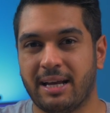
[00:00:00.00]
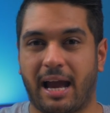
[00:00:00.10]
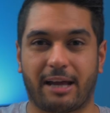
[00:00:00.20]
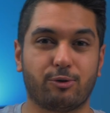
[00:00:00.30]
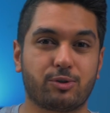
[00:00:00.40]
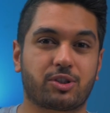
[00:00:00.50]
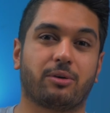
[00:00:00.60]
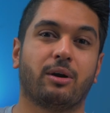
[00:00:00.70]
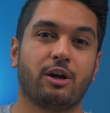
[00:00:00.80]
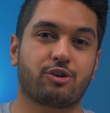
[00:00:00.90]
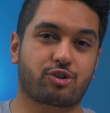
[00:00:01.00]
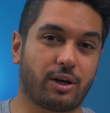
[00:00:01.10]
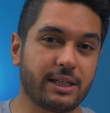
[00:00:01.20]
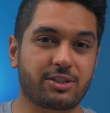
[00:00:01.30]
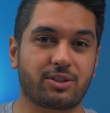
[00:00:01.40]
And also
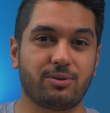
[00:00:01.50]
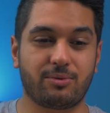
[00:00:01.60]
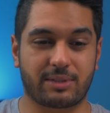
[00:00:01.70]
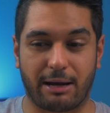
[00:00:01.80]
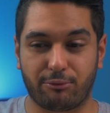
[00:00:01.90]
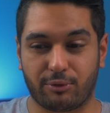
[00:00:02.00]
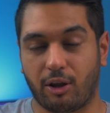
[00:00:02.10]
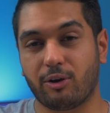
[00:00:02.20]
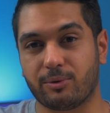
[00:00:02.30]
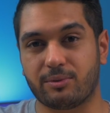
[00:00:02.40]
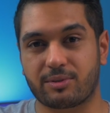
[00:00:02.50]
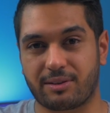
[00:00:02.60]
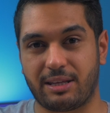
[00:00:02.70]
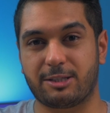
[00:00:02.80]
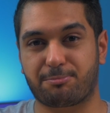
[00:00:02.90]
try to download
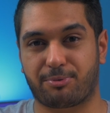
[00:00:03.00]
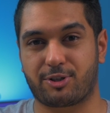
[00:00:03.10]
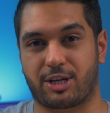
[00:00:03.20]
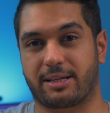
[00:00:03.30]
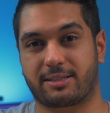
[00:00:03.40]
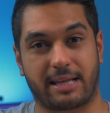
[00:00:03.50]
these projects.